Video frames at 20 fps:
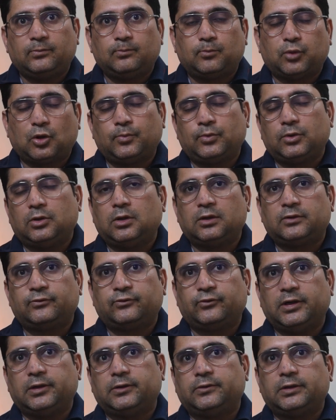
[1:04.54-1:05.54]
popular
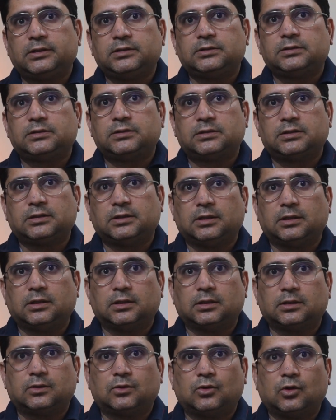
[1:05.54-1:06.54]
fragrance
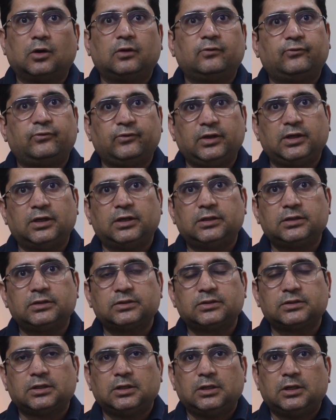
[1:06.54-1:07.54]
called
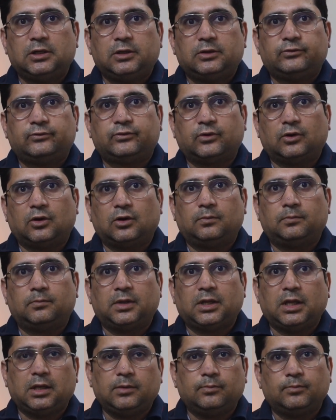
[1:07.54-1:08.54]
Fierce from
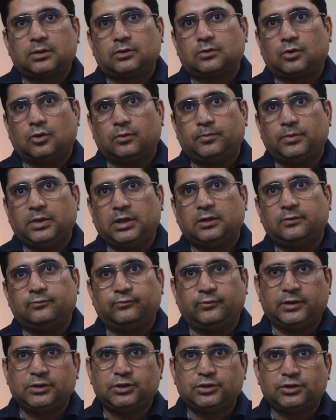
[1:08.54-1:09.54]
Abercrombie and
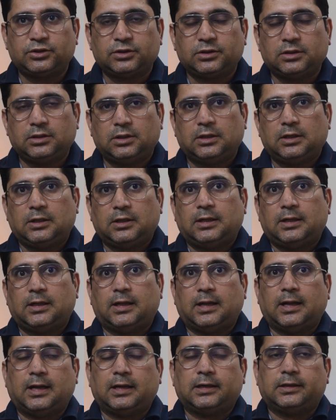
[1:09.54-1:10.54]
Fitch
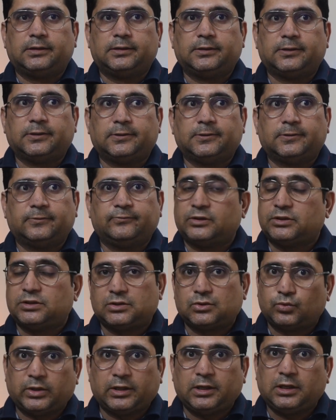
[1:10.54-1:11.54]
and which
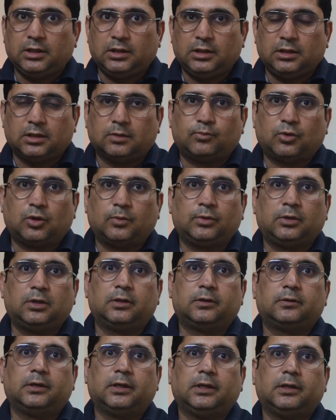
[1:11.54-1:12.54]
is very
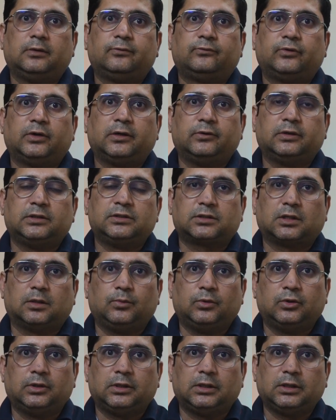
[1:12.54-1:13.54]
popular in fragrance
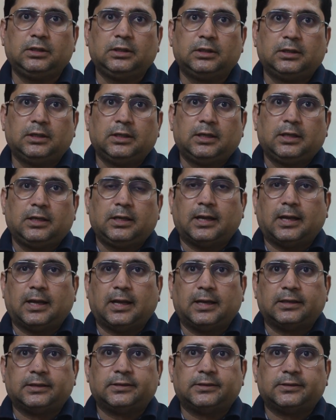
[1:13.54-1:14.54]
community
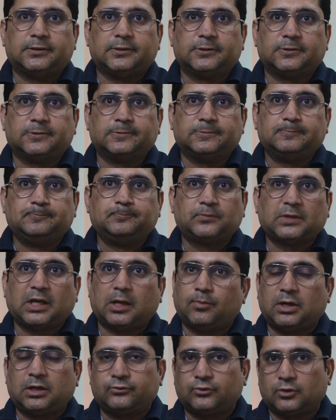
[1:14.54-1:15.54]
and um,
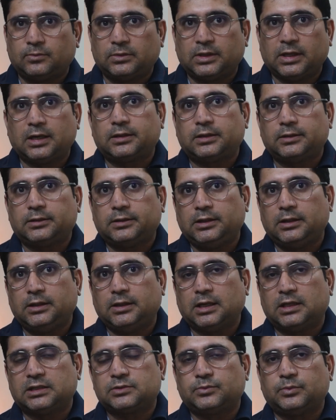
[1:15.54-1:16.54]
apart from that uh, he
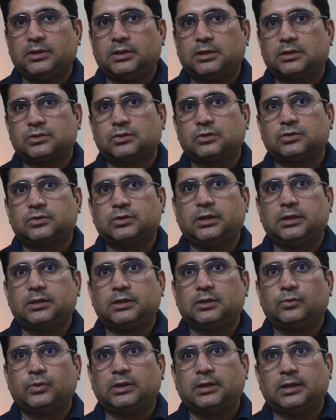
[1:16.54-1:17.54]
has been
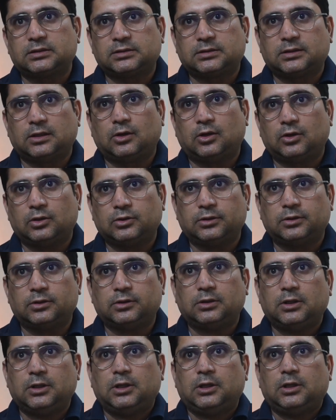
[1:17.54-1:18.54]
associated with Estee
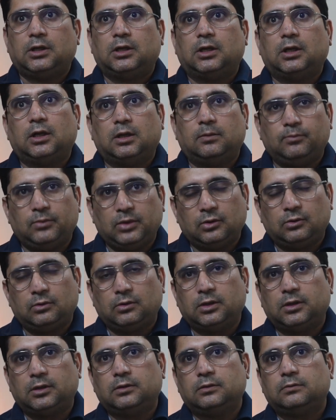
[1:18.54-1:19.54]
Lauder, uh,
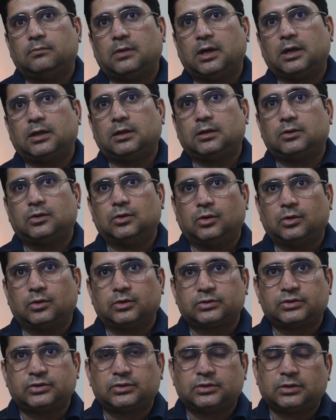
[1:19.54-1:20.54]
Mugler, Michael
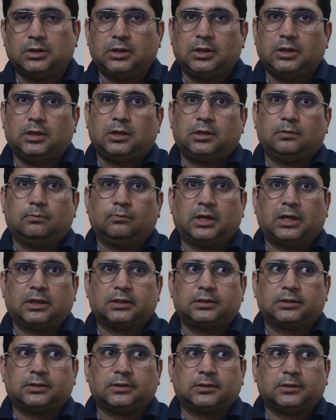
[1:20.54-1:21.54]
Kors
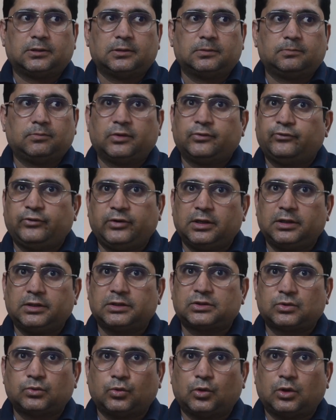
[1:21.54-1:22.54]
but uh,
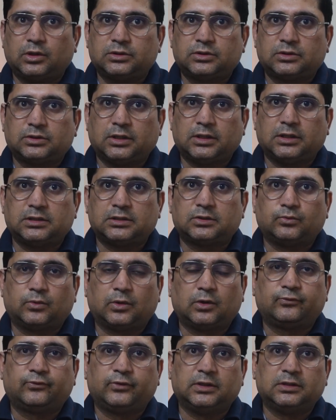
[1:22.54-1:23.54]
Fierce was his
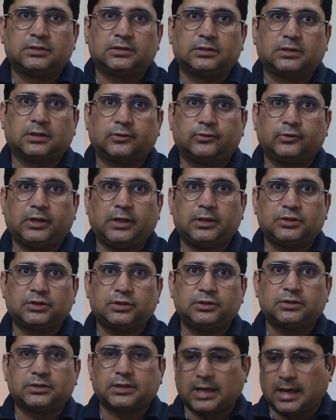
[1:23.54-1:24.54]
one of his
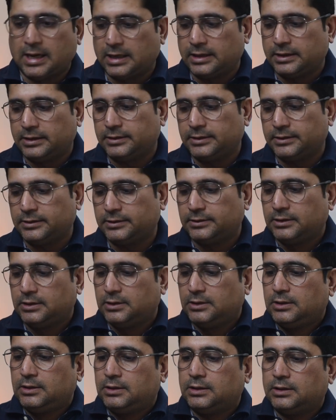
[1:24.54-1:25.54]
creations and
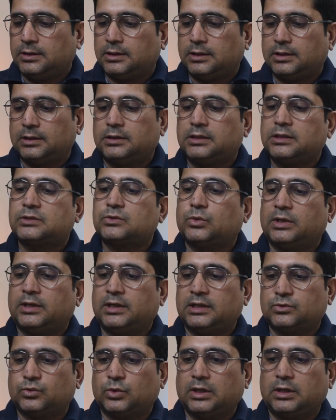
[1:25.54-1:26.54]
this one
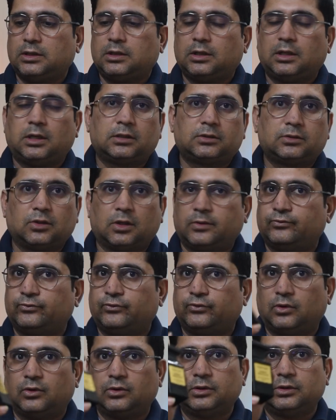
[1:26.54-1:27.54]
as well Tom
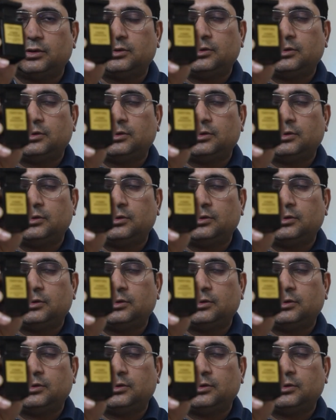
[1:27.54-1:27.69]
Ford